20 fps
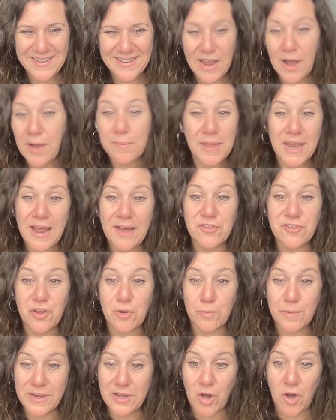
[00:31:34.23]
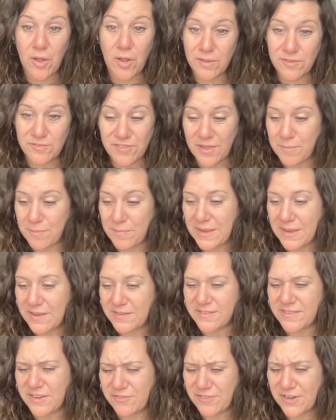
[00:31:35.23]
Now I'm going to have to go read all of them
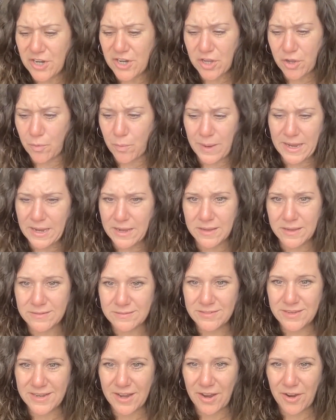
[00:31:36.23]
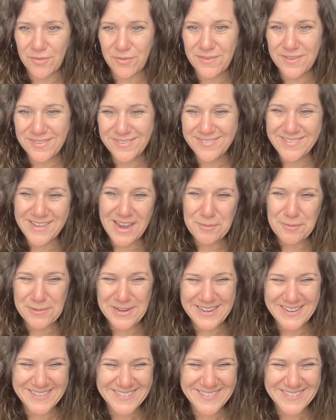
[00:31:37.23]
because they're very quick, day reads.